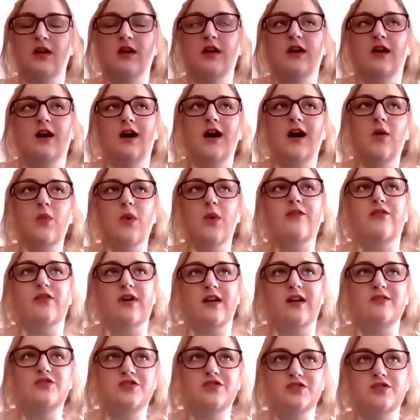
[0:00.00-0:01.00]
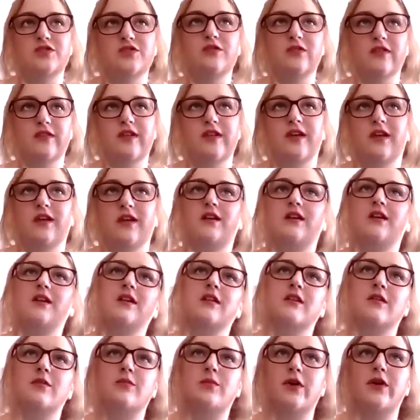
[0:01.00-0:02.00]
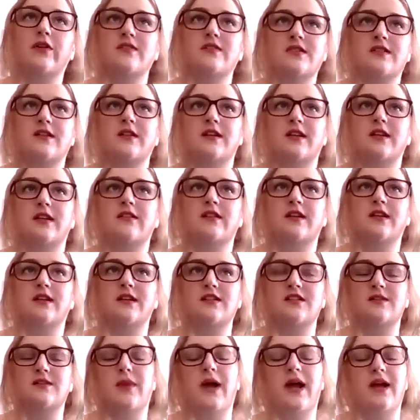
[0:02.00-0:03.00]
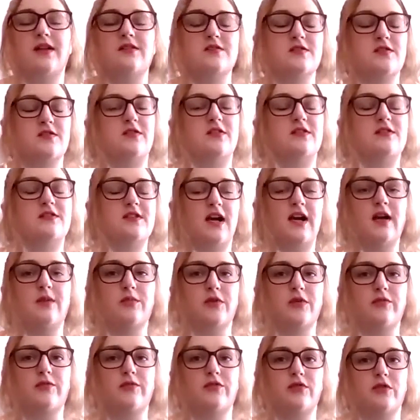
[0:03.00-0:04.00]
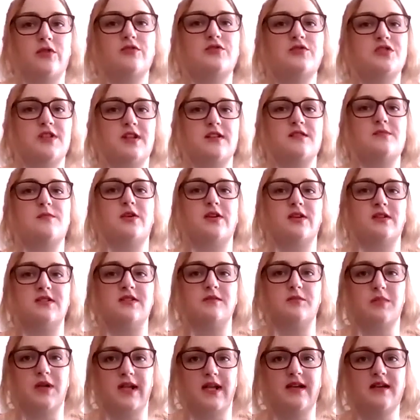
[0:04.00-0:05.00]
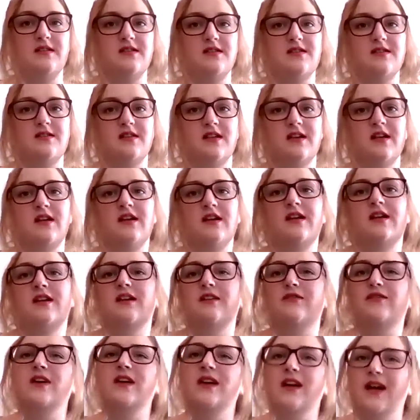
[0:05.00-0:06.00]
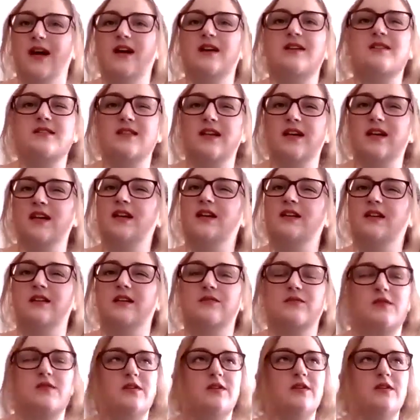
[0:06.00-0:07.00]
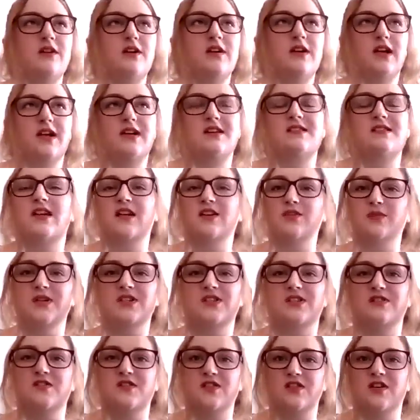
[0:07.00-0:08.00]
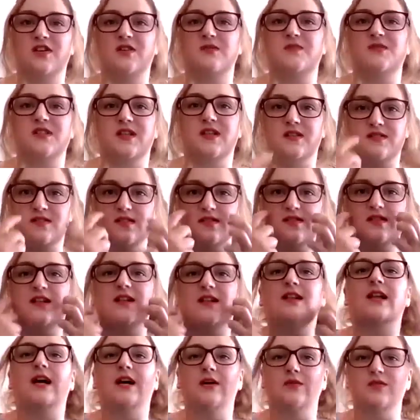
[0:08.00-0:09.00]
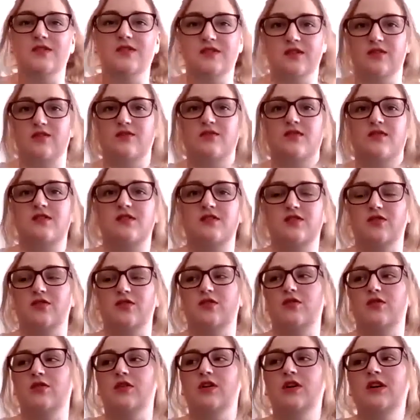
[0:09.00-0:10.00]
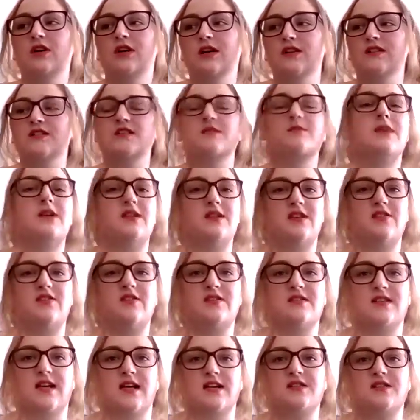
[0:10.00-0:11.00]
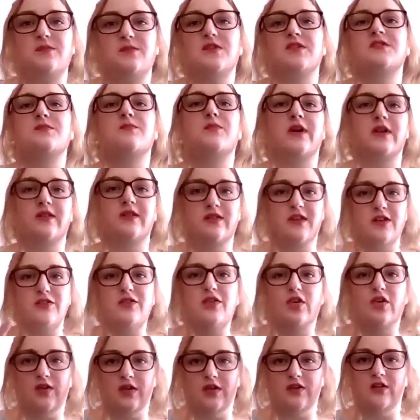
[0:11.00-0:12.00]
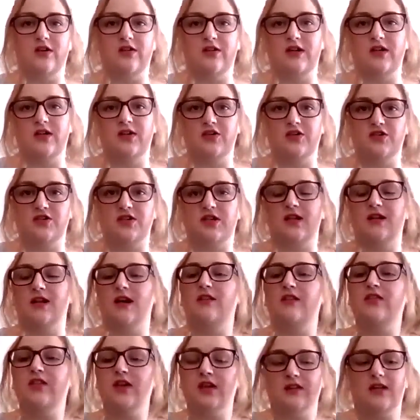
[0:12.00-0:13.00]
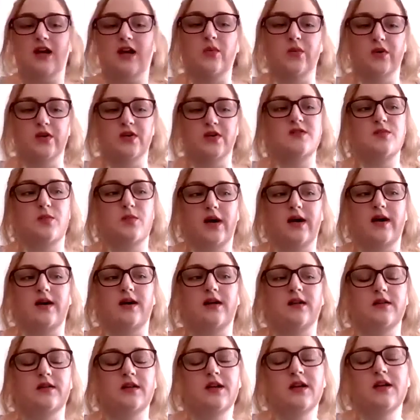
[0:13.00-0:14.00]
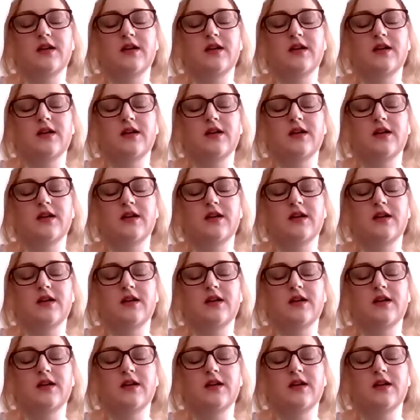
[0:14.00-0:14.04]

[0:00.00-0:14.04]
However, I do think personally that it depends on the type of approach that's put into place. If it acts like a extenuating circumstances that allows students to submit their assessments, but they know they've got that cushioning, I think that works well.